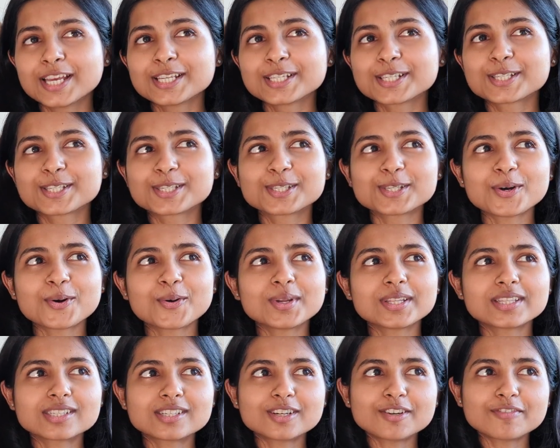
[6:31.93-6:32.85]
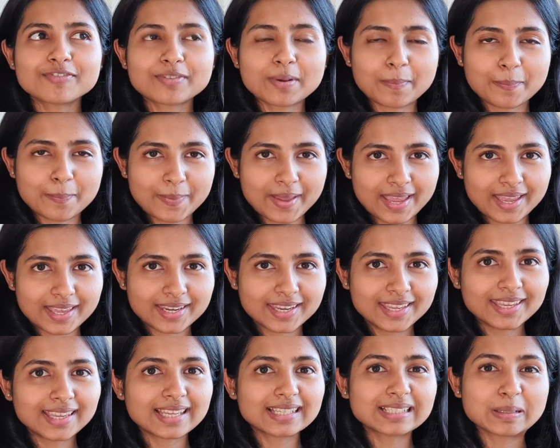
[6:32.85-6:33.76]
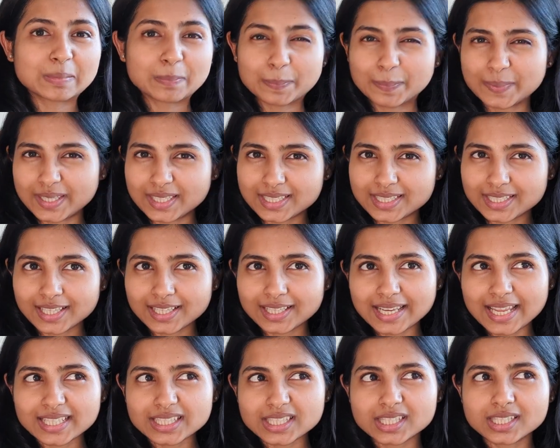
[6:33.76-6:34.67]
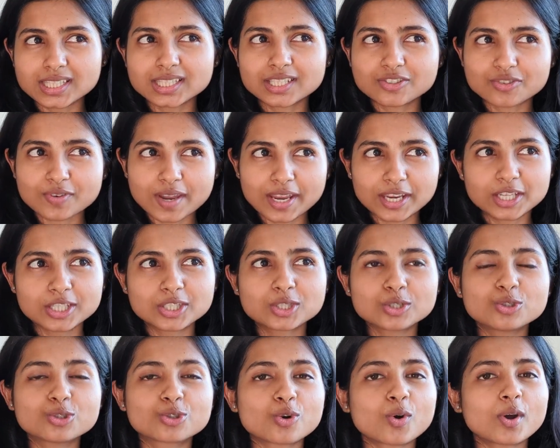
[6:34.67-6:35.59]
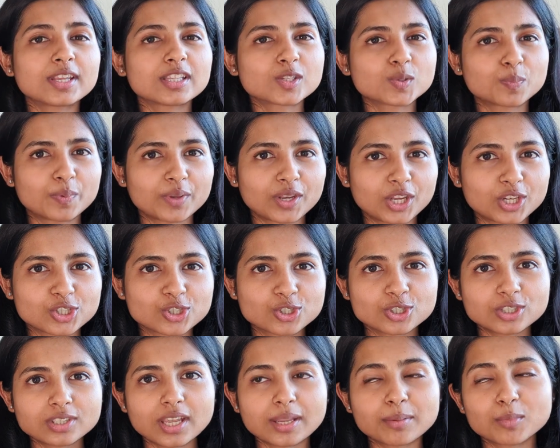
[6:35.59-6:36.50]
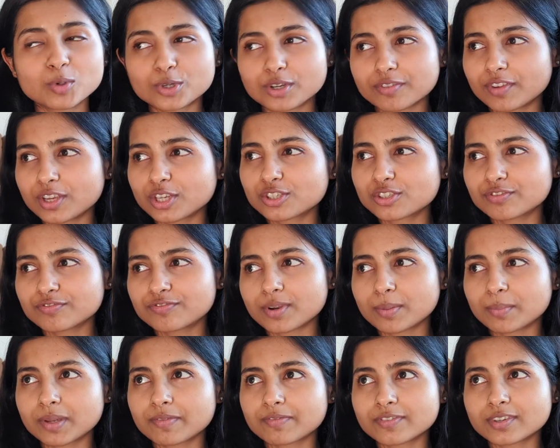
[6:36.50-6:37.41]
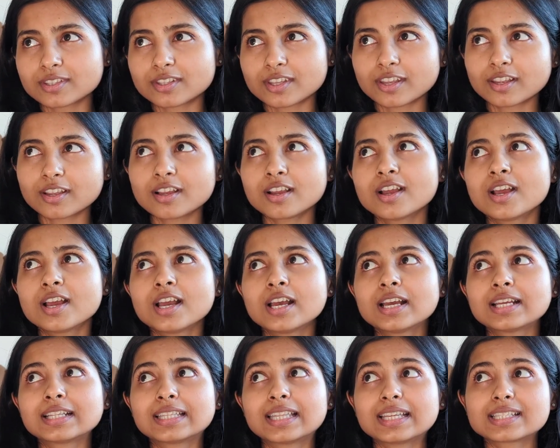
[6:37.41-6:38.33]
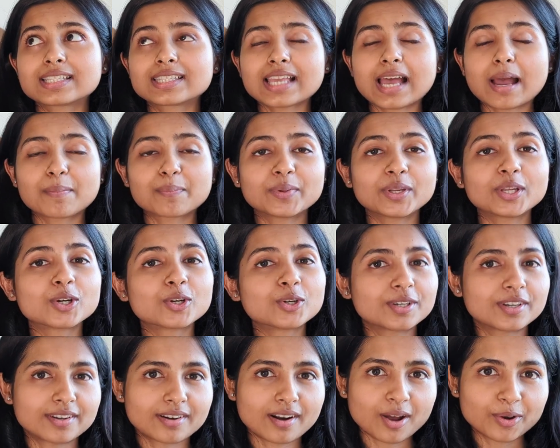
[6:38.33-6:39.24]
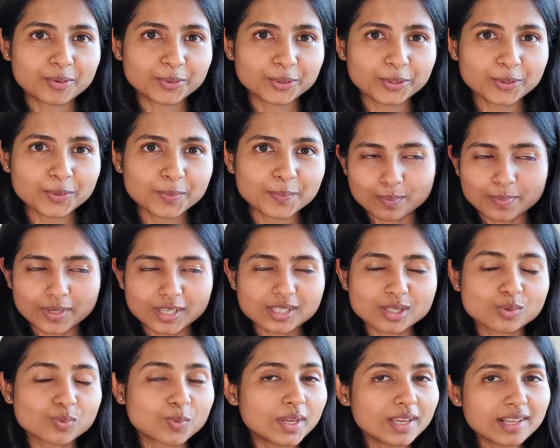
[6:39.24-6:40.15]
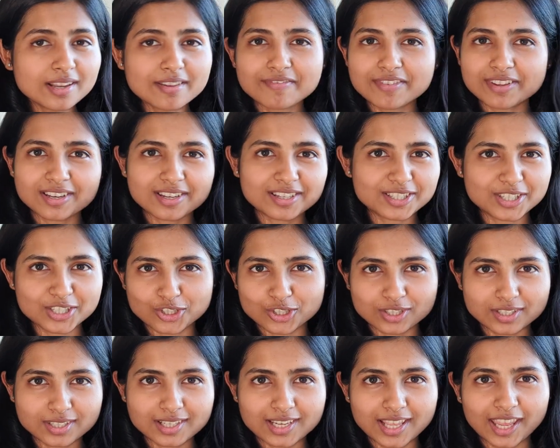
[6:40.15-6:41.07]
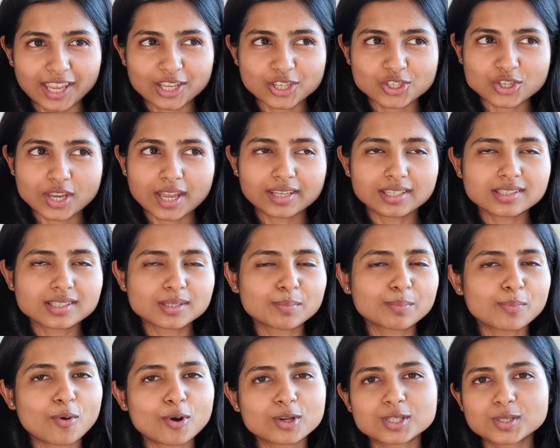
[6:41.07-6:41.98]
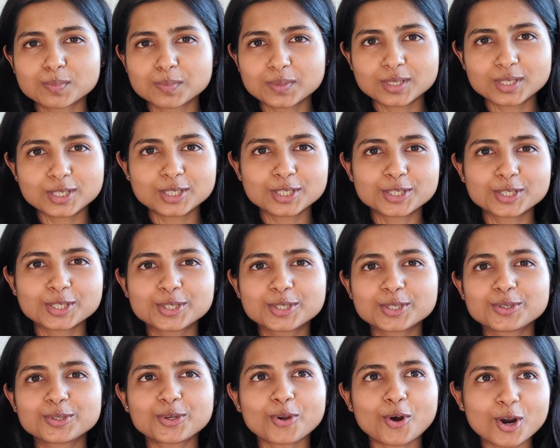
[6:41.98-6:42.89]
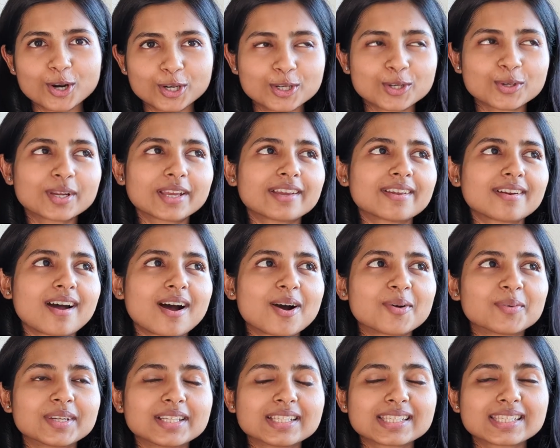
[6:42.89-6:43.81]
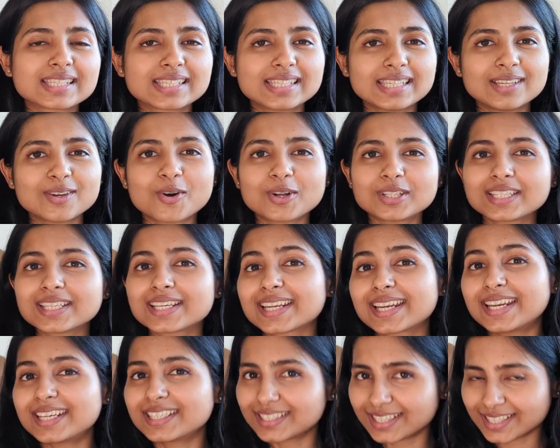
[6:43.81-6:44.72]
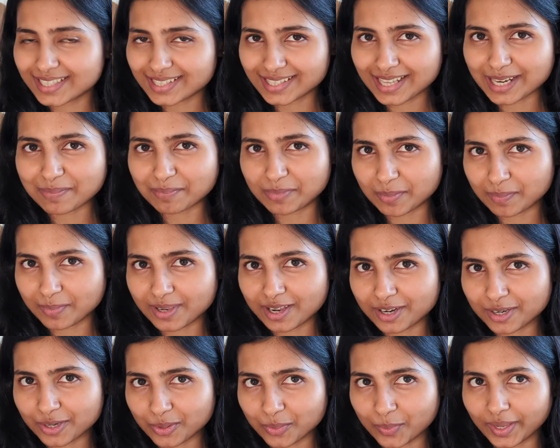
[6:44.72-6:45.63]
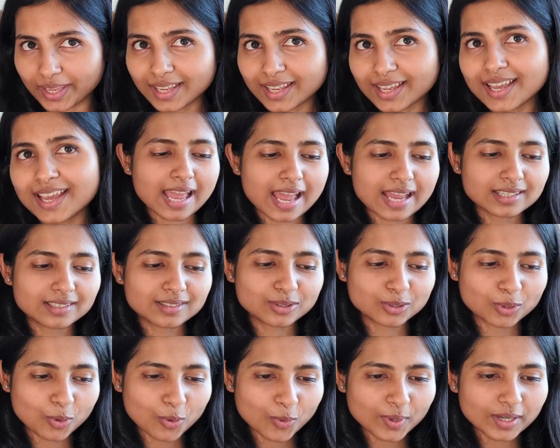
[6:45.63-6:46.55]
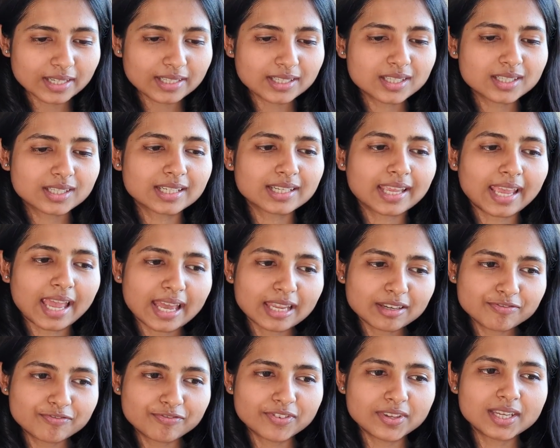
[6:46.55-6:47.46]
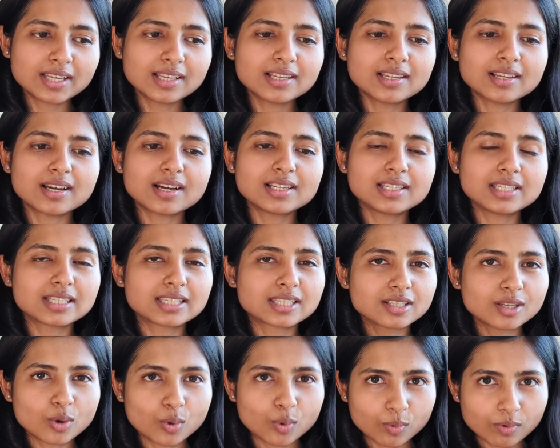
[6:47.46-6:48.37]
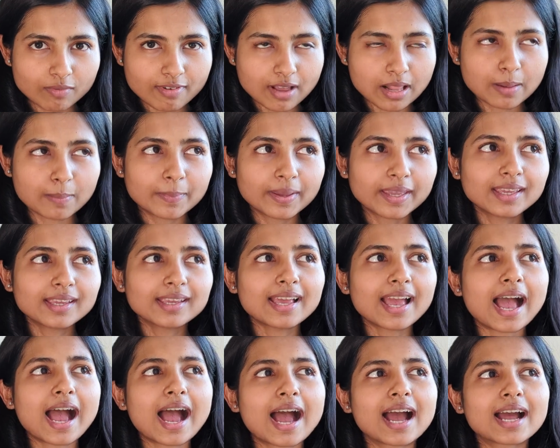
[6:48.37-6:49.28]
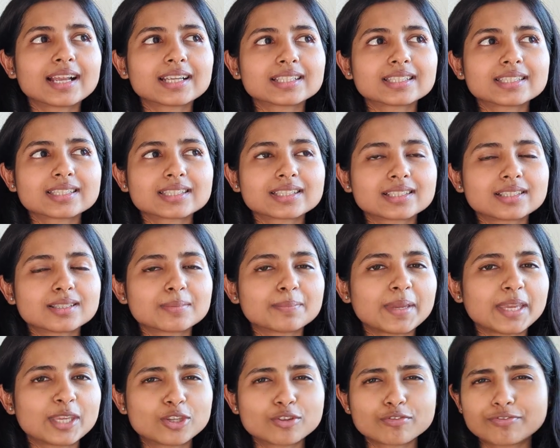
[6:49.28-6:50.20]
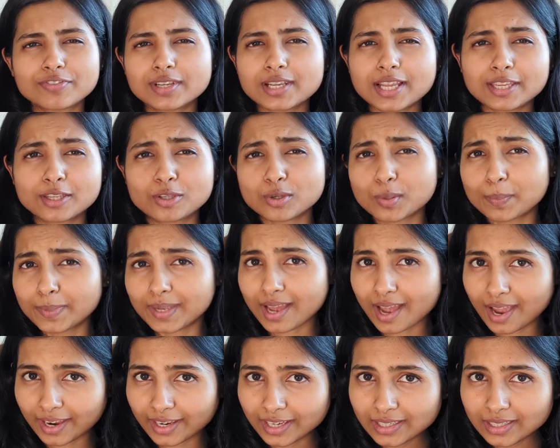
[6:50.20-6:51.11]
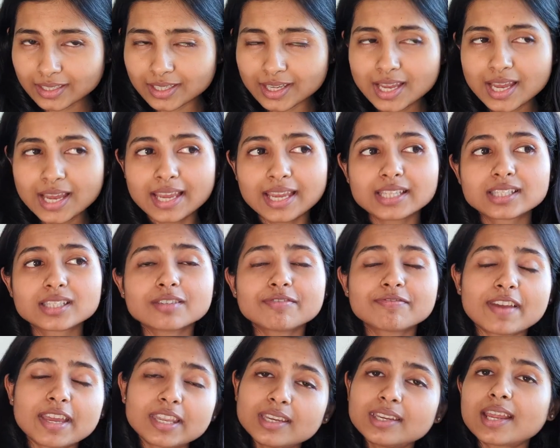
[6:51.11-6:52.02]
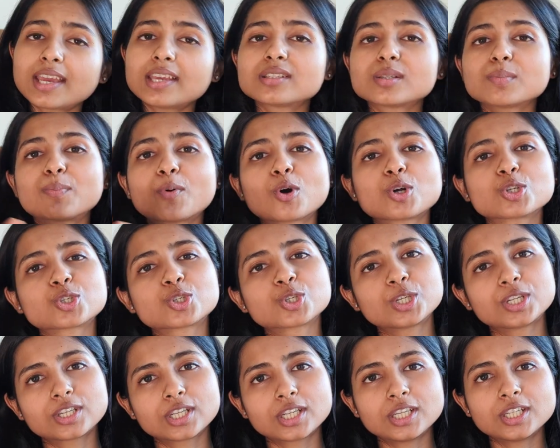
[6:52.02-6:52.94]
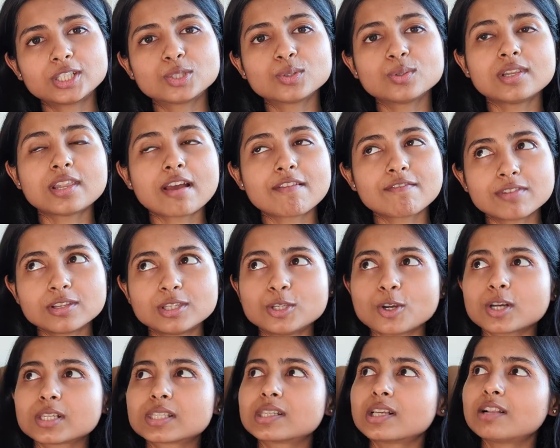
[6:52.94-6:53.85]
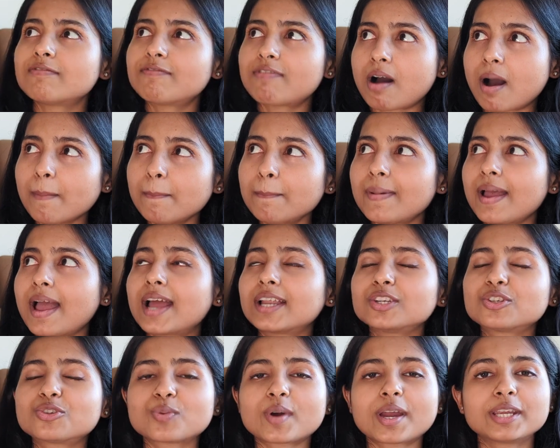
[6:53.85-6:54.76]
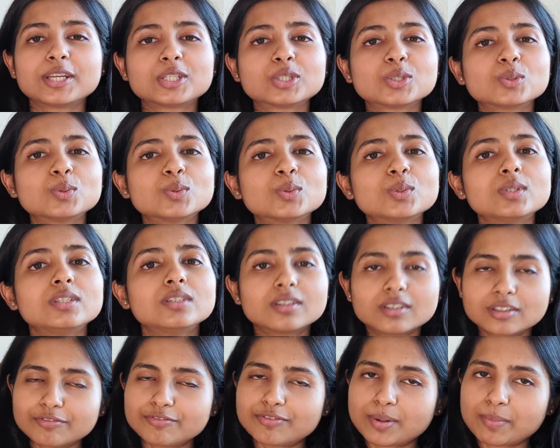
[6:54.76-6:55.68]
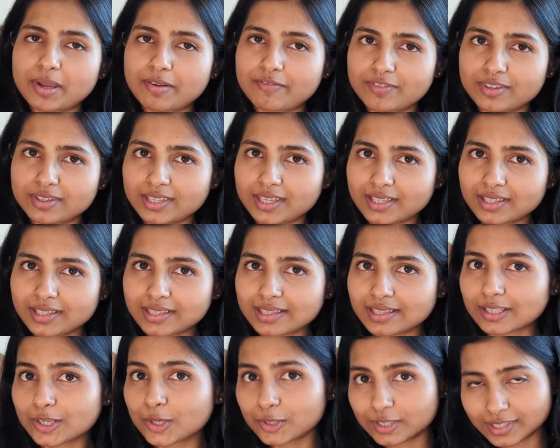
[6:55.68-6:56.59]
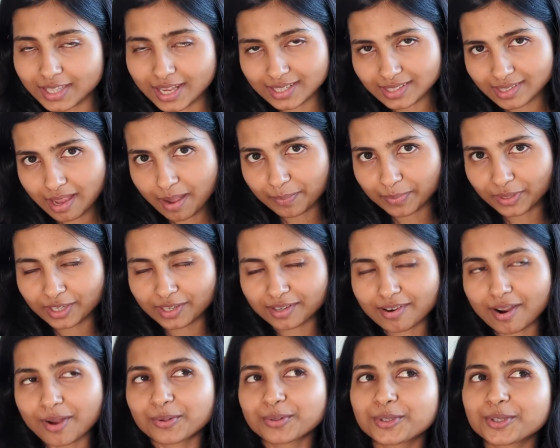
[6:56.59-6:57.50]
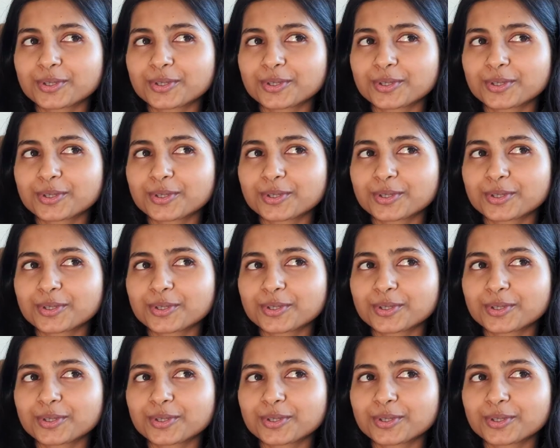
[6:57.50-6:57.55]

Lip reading: So instead of comparing and competing, let's try to draw inspiration and motivation from everything that's happening good around you, because we live in a digital age and it's impossible to not look around and see all the great things that people are doing. And though it can feel a little overwhelming and make you feel like you're behind, it's a very nice opportunity to level yourself up and try to learn from everything good that's happening around